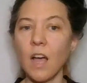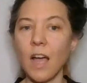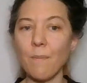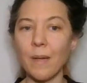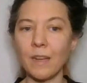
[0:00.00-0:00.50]

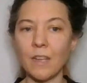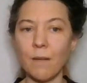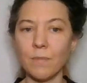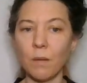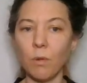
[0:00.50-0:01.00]
I picked
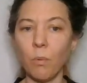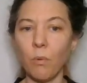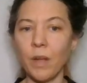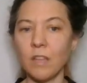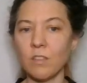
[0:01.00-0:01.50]
up double
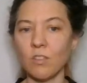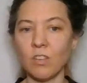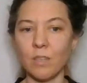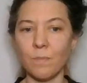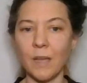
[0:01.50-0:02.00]
points
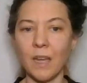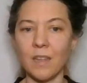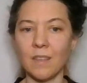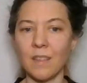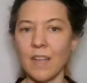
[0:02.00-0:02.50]
just
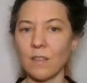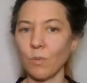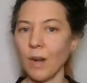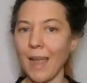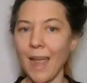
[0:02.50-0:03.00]
because that's
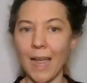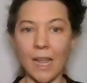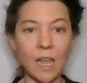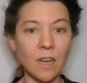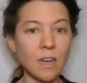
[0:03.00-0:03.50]
what I had
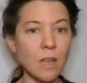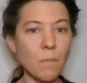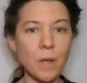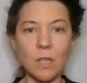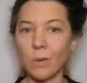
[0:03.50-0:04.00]
handy,
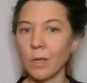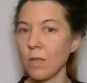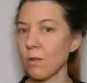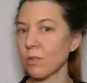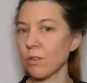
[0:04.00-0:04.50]
but you
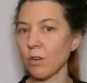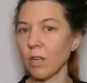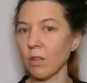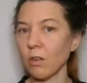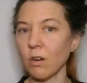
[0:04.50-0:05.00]
can use
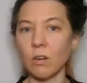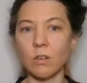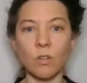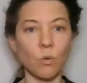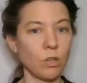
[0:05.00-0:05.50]

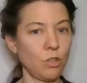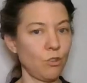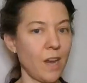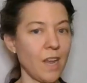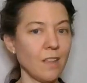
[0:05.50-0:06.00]
circulars or
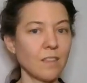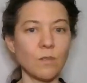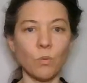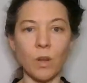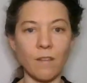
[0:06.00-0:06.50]

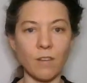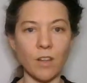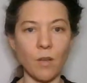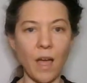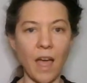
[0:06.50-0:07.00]
straights, whatever
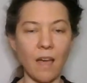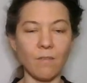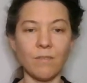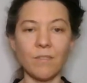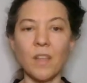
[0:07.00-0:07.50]
you
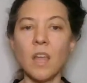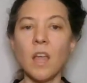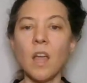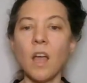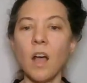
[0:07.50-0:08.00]
have.
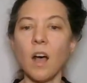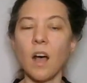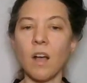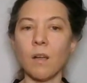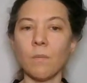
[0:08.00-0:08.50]

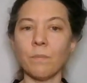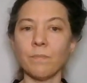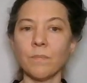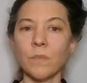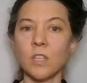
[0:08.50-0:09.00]

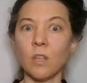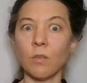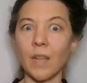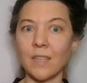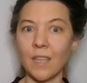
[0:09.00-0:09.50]
Um, so
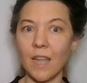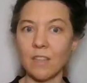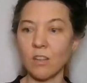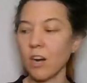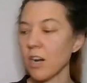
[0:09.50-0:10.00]
let's
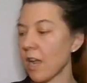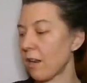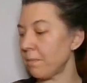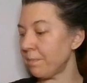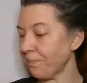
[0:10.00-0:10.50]
get started.